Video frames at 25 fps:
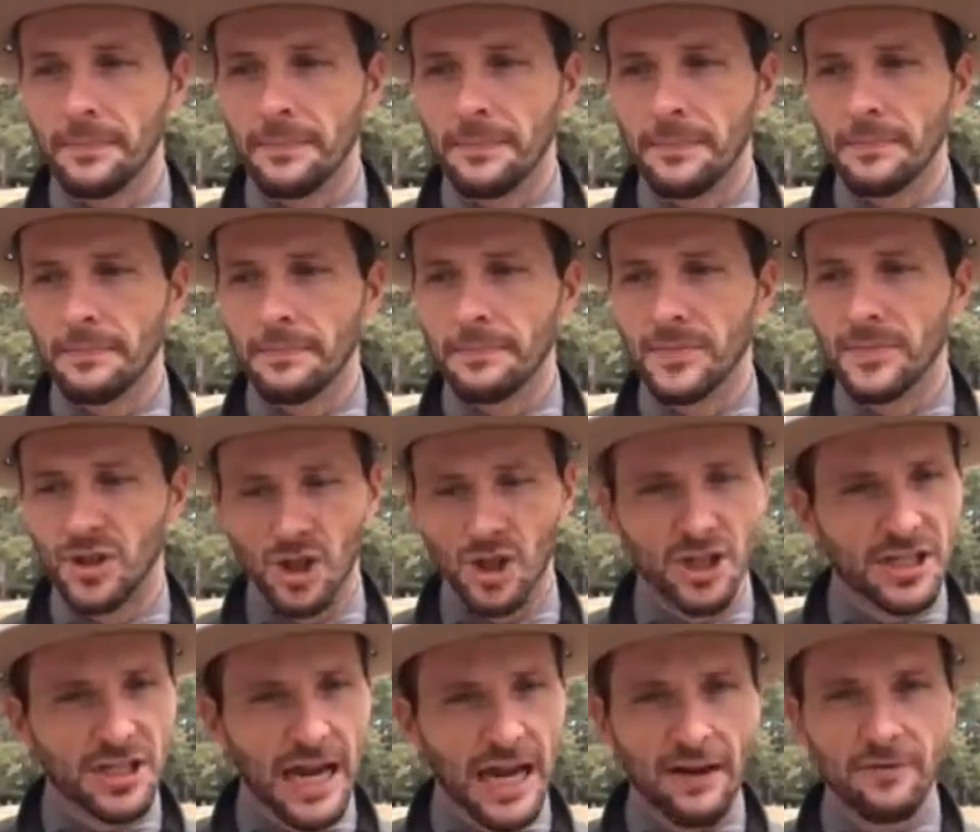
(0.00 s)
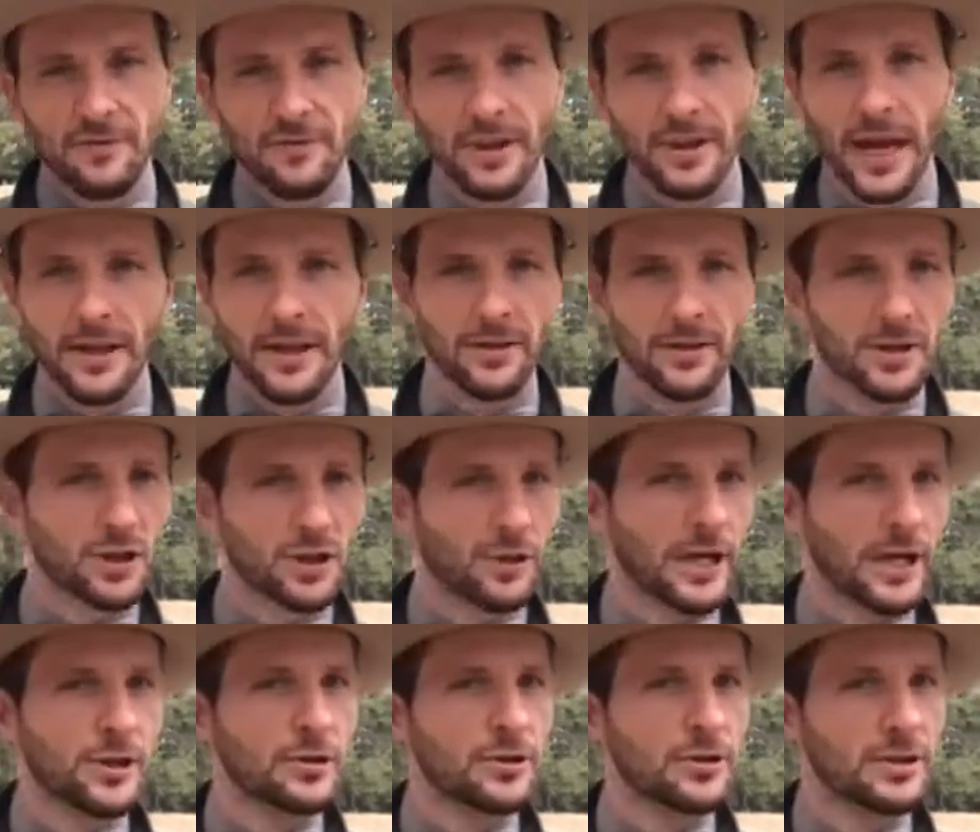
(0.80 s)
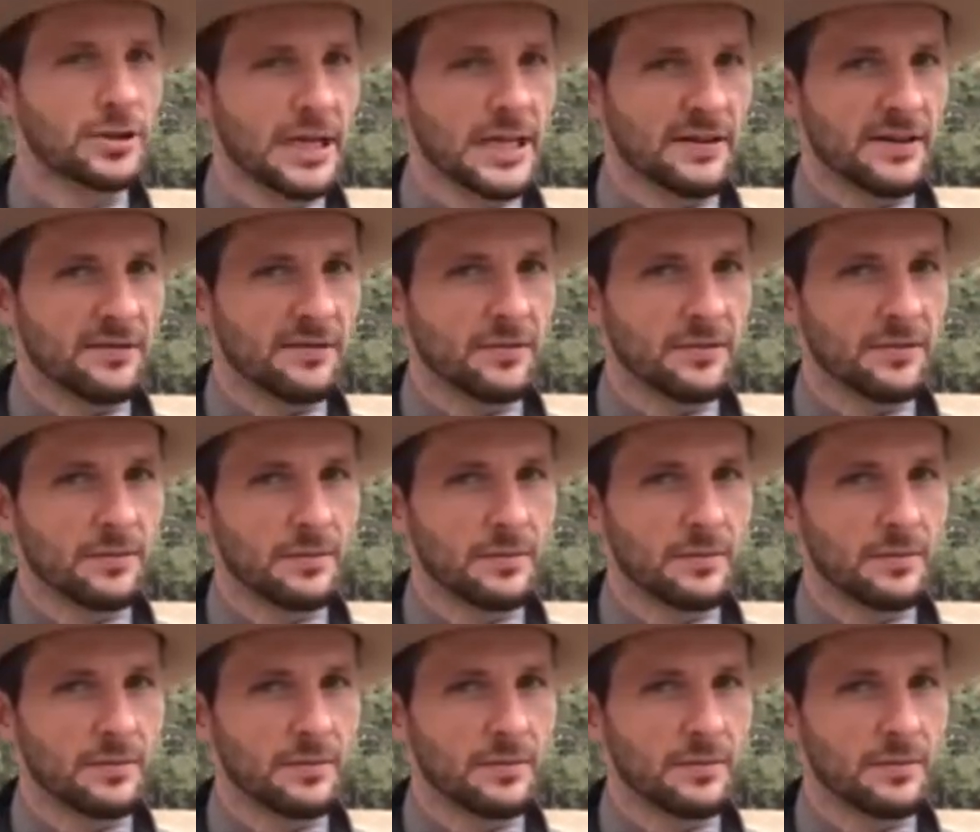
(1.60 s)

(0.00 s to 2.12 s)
Just after that, the strangers leave.